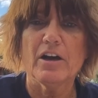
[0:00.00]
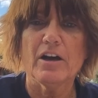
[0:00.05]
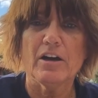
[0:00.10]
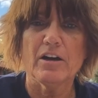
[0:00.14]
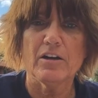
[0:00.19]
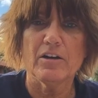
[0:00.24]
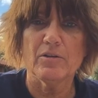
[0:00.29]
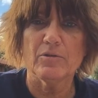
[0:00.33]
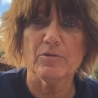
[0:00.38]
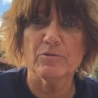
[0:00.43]

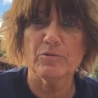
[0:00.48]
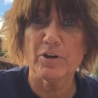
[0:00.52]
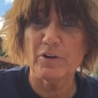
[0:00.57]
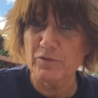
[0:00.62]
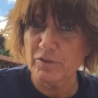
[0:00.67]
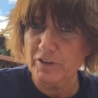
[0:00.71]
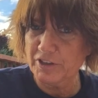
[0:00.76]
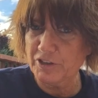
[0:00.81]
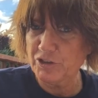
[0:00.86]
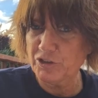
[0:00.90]

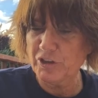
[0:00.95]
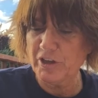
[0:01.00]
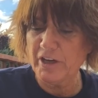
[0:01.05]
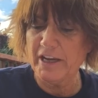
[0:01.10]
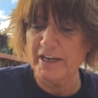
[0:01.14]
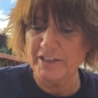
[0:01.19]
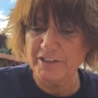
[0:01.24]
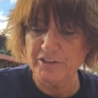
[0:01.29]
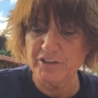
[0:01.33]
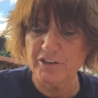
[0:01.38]
Revelation
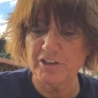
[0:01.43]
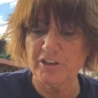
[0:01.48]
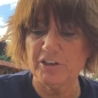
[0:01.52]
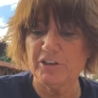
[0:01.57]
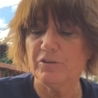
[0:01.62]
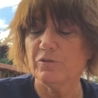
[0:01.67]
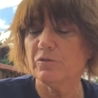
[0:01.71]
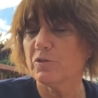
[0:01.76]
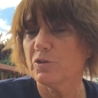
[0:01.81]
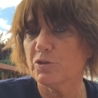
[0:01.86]

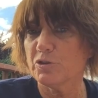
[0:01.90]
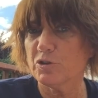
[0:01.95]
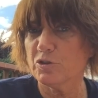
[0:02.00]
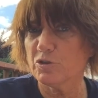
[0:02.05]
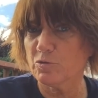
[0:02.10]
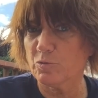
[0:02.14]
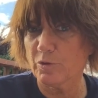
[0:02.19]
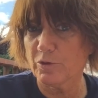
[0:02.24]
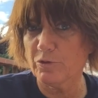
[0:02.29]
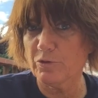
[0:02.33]
18,
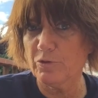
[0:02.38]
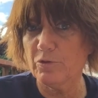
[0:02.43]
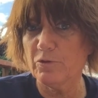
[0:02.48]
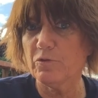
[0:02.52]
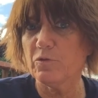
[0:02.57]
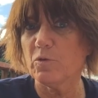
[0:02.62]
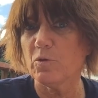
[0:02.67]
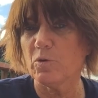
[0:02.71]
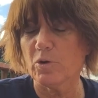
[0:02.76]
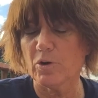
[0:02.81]
verses 1 through
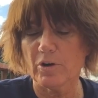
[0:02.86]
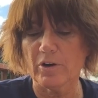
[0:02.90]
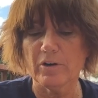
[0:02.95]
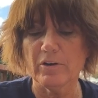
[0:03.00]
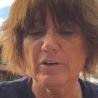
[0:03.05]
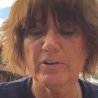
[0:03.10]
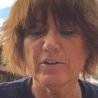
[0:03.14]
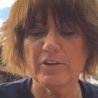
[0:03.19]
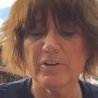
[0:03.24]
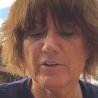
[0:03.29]

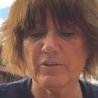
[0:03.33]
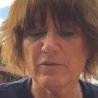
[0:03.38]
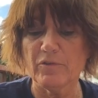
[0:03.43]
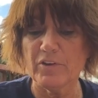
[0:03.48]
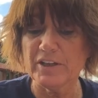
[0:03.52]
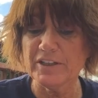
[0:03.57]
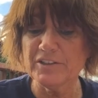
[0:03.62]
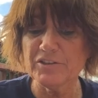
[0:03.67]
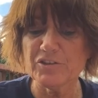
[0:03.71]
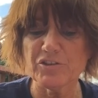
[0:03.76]
4, the
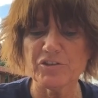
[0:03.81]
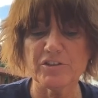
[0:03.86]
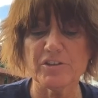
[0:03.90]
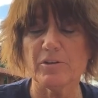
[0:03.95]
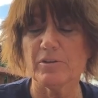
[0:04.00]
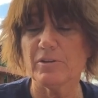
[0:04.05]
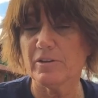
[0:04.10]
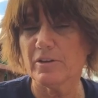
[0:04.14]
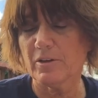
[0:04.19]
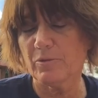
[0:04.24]
events
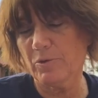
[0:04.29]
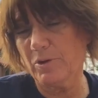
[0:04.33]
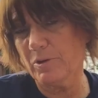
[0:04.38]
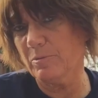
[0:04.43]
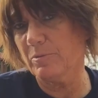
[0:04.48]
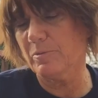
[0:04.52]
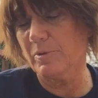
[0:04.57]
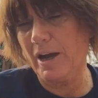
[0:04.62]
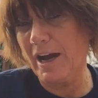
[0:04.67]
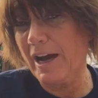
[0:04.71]
that
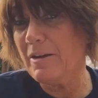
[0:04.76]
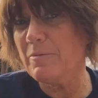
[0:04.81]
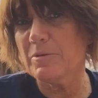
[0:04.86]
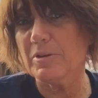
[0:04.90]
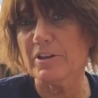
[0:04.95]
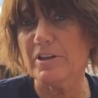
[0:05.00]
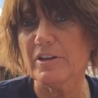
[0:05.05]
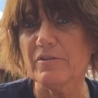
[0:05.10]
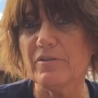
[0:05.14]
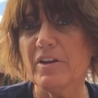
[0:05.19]
I
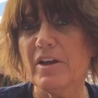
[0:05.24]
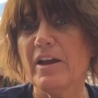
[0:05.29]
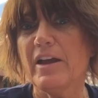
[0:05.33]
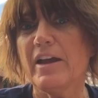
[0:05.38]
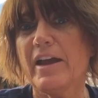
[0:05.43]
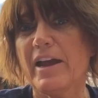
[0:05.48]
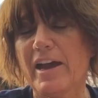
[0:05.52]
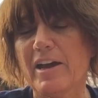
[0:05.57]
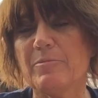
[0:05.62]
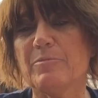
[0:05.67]
believe
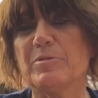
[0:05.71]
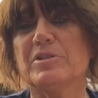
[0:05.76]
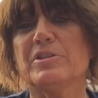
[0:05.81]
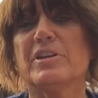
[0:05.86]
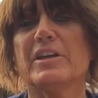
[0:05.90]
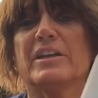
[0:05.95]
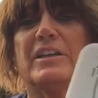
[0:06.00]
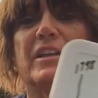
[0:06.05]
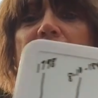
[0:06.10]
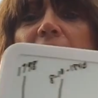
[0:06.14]

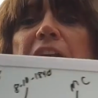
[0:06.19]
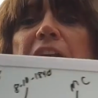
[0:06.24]
happened at